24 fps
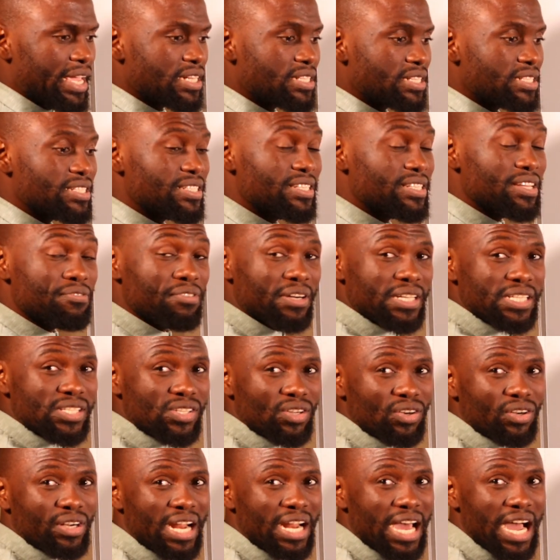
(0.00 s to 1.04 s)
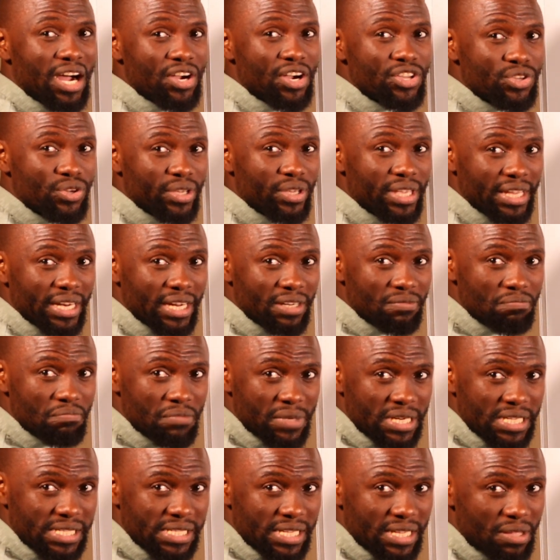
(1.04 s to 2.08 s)
it differs on how you can
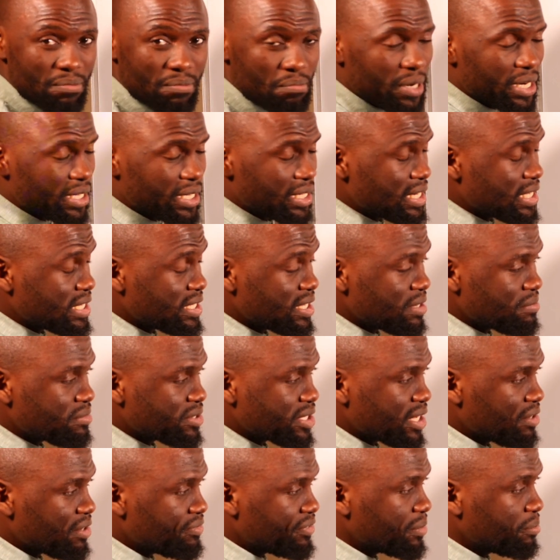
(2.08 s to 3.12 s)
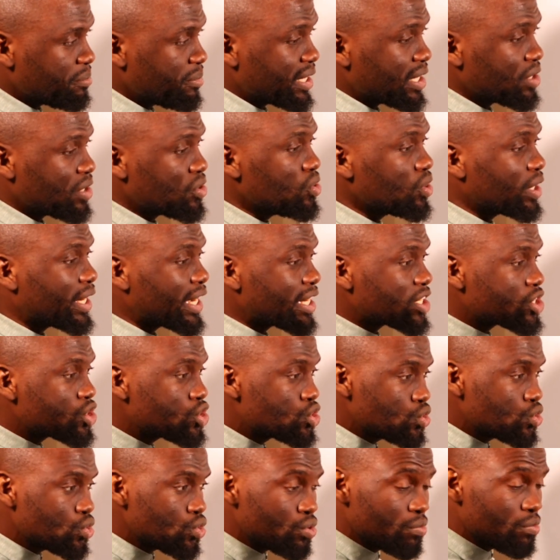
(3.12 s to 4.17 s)
administer the magnesium sulfate, but I'll look at
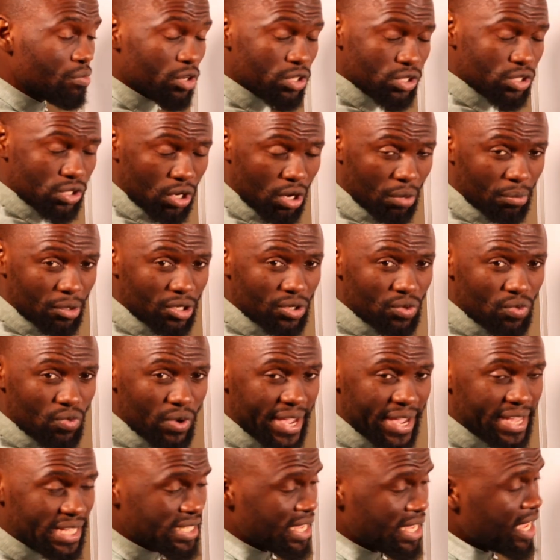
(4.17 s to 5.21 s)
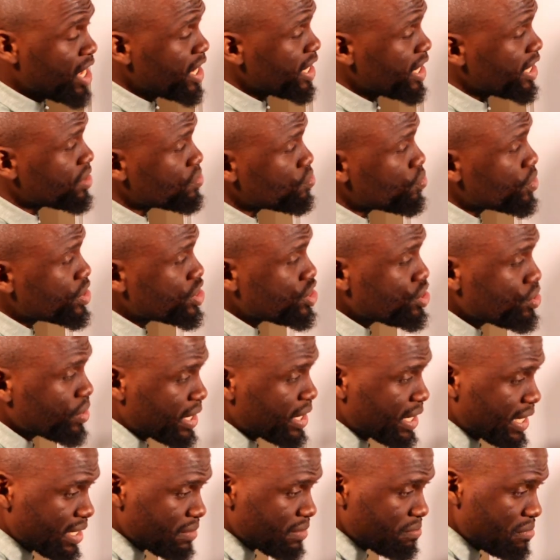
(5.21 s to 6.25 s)
two most common ways in which you
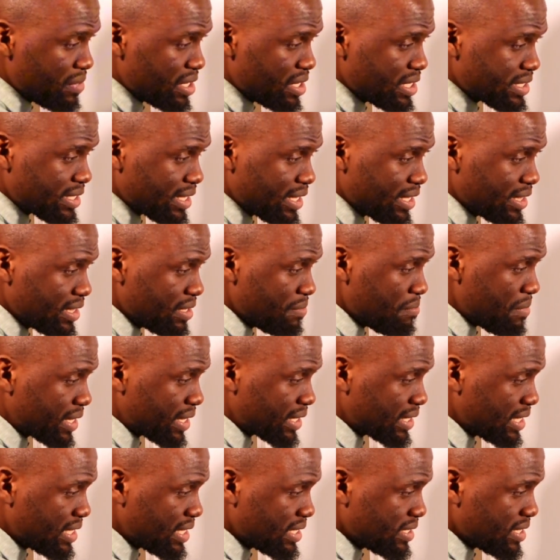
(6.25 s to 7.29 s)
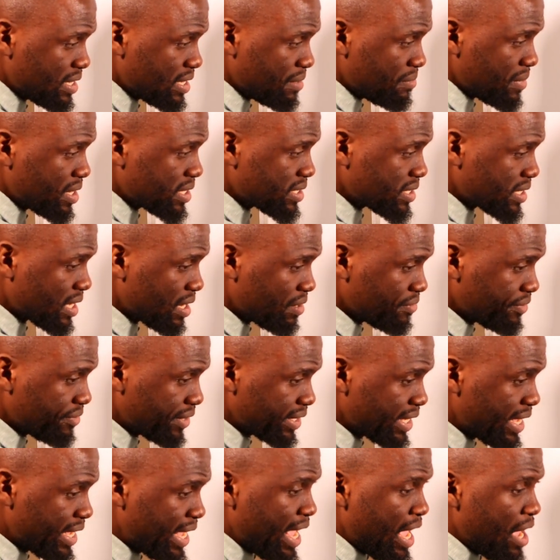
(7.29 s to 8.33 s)
can administer the magnesium
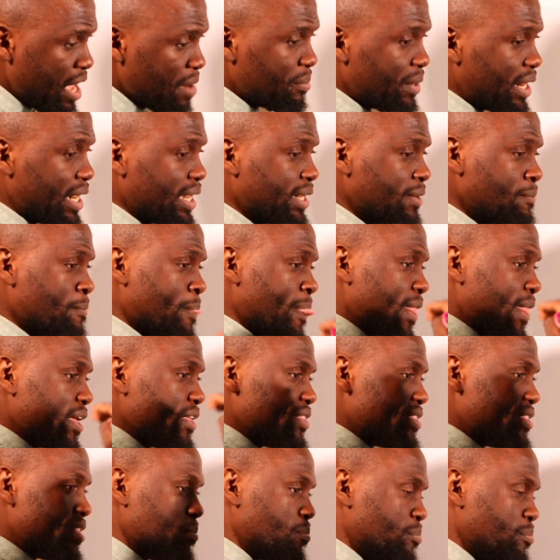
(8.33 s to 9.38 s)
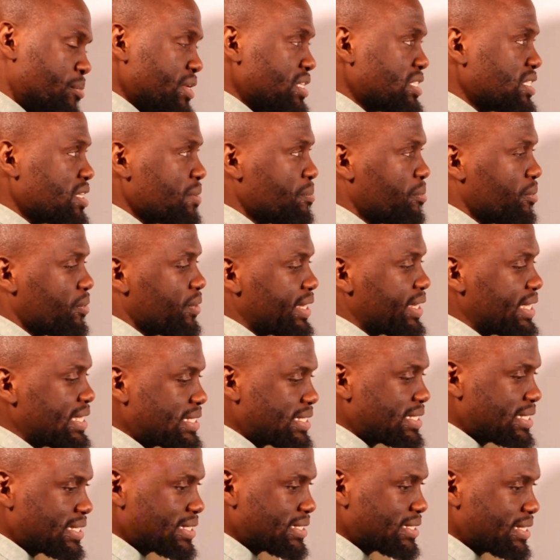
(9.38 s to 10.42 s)
sulfate. But the principle
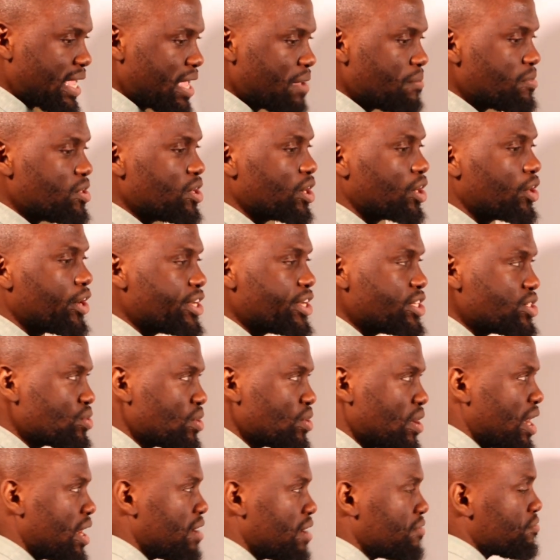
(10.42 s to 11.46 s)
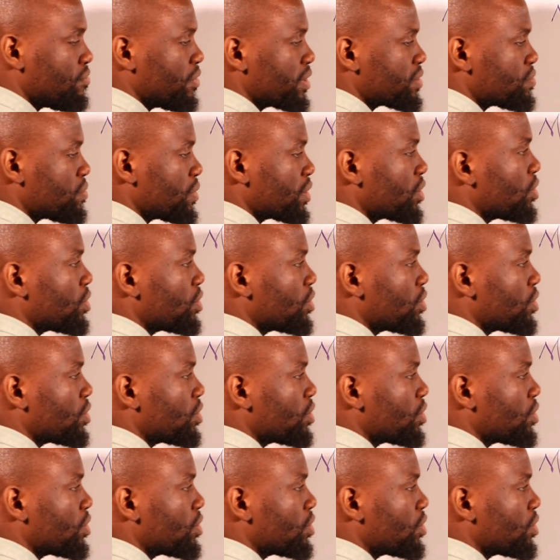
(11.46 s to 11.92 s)
is the same. You're going to have what